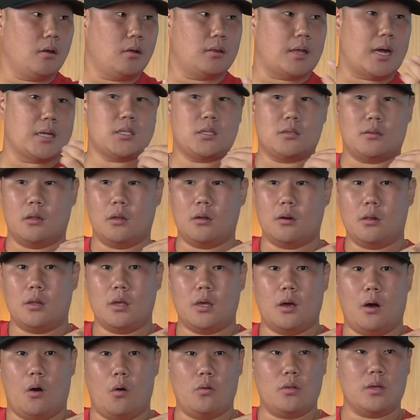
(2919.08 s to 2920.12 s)
That's
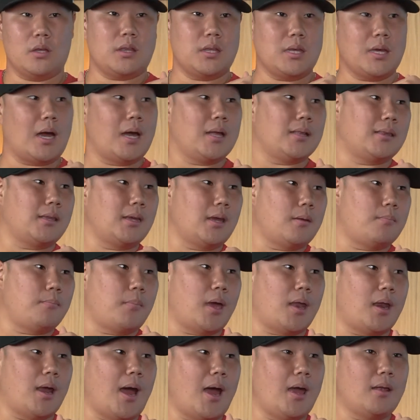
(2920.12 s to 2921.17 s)
literally the only thing I did,
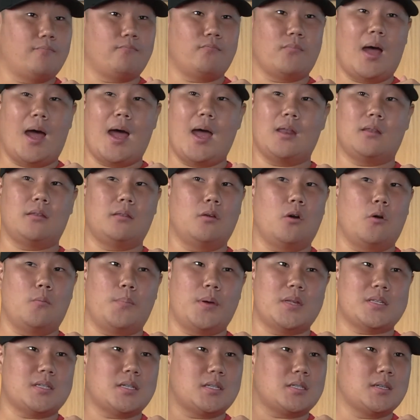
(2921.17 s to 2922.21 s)
man. I had no
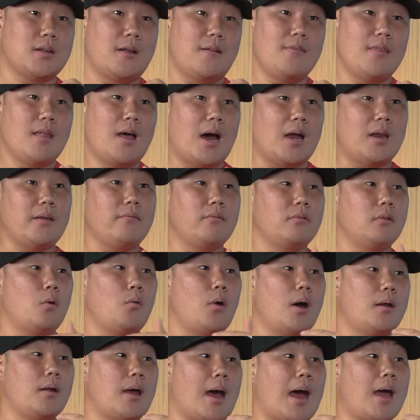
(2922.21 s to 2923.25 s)
business. I didn't even know
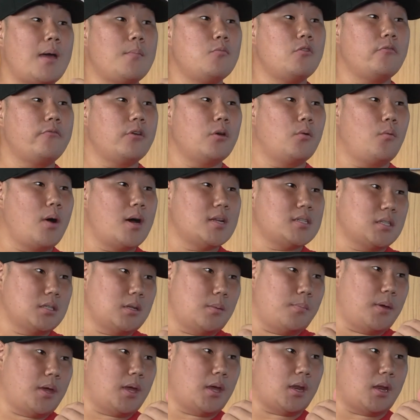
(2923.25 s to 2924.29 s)
what iMovie was in
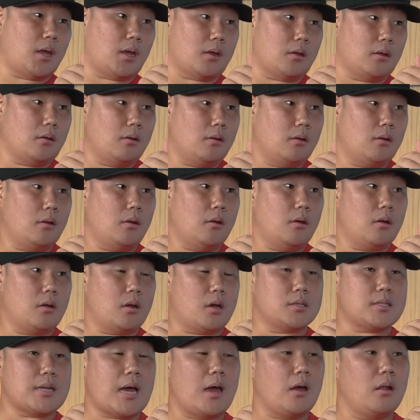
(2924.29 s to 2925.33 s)
the beginning.
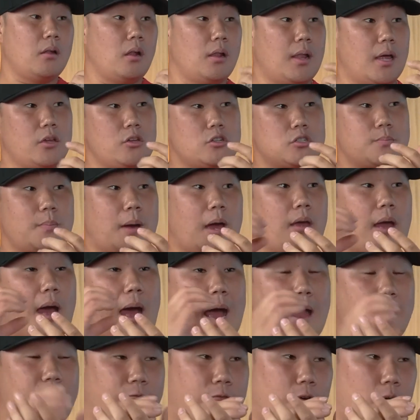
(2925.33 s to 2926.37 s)
Because I used my
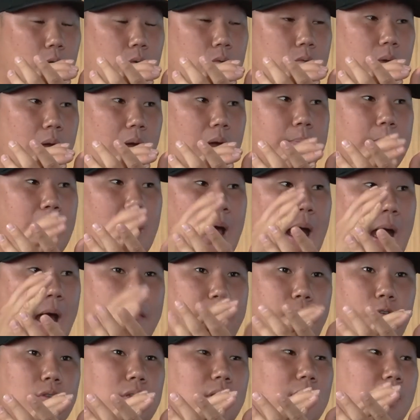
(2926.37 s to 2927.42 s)
iPhone, and my
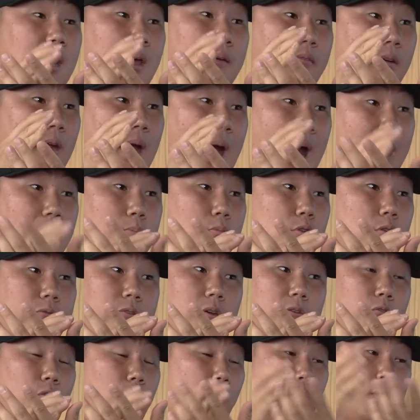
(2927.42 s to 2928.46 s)
iPhone didn't have an
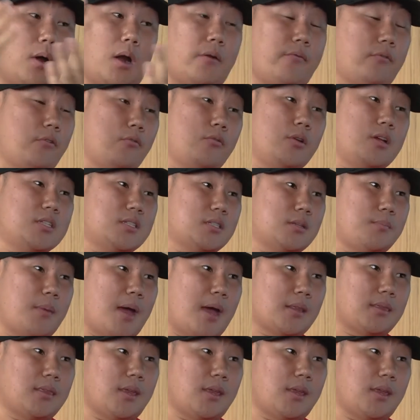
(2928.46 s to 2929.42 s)
iMovie for whatever reason back then.